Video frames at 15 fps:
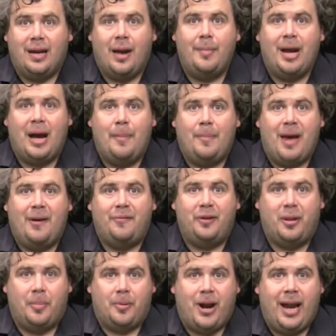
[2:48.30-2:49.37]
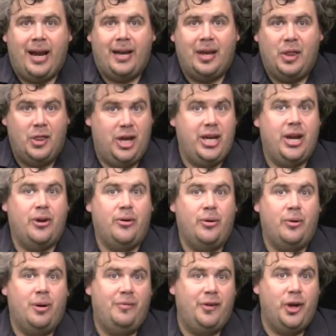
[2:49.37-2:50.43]
Coming up after the break, the Year In
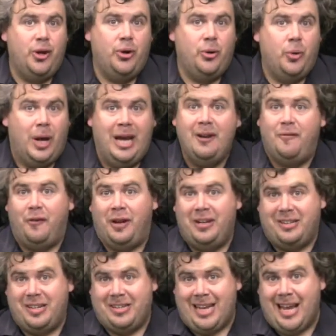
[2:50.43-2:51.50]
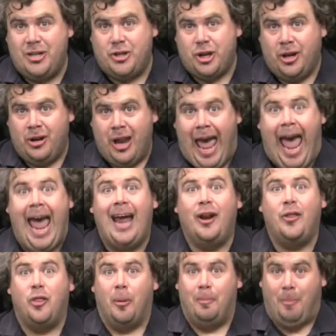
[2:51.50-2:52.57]
Review, Infinite Detention,
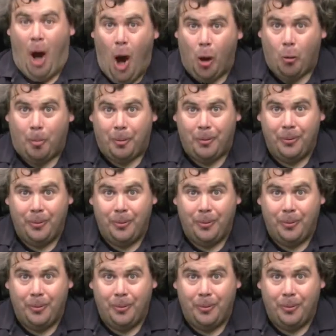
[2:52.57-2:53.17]
and the Pope.